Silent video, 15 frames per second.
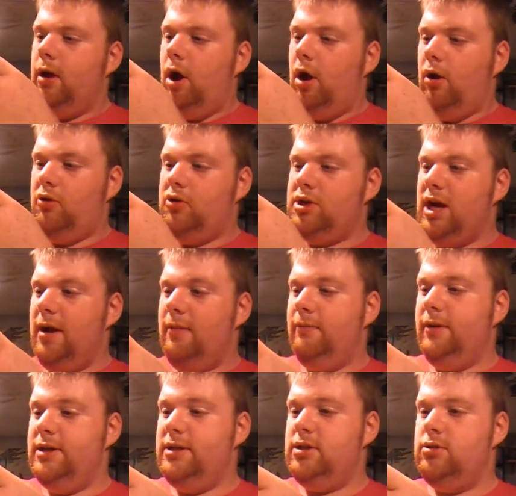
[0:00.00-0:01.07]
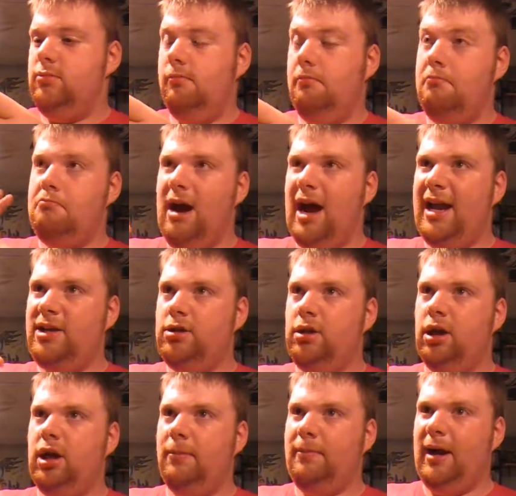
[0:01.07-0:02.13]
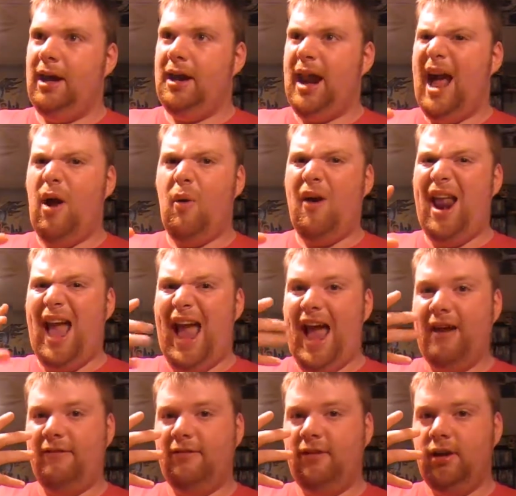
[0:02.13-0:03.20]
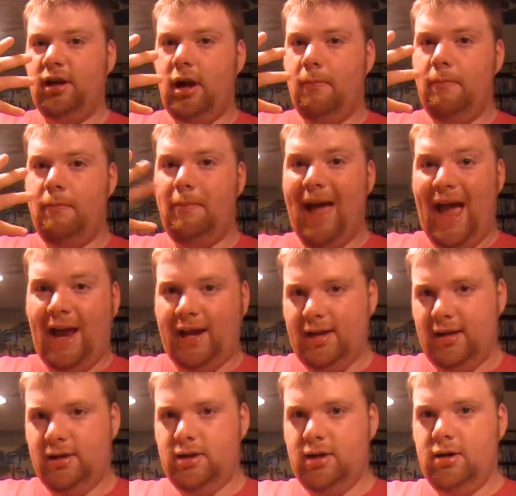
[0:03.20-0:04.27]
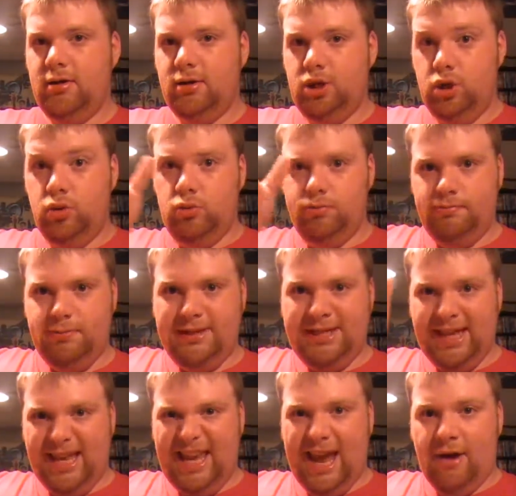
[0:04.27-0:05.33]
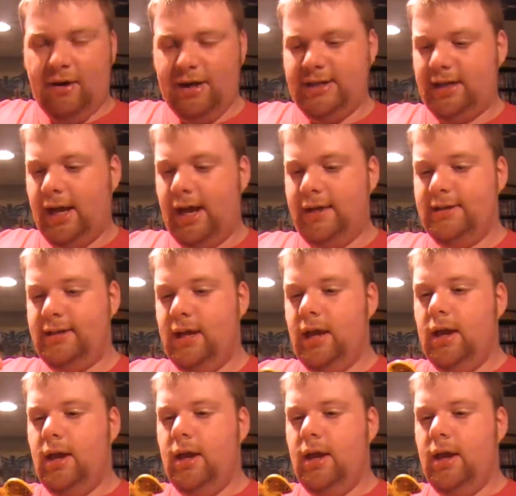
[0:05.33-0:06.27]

all the time, because mine took about an hour and a half to come back to sticky outy sides.